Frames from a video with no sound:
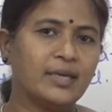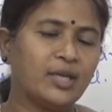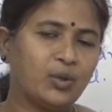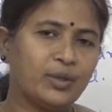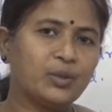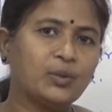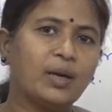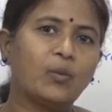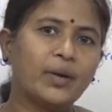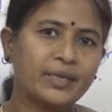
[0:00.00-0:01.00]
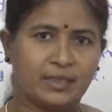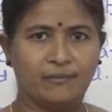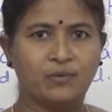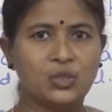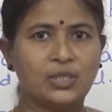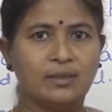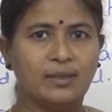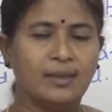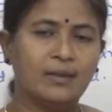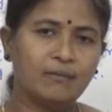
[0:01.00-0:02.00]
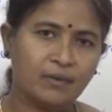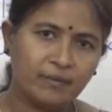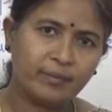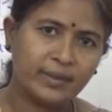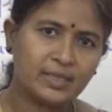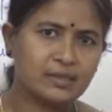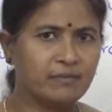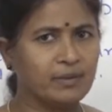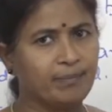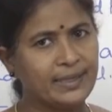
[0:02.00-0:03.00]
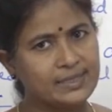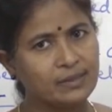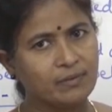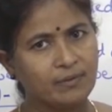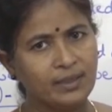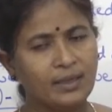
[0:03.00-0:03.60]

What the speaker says: in order to avoid confusion, vowel means we place the vowel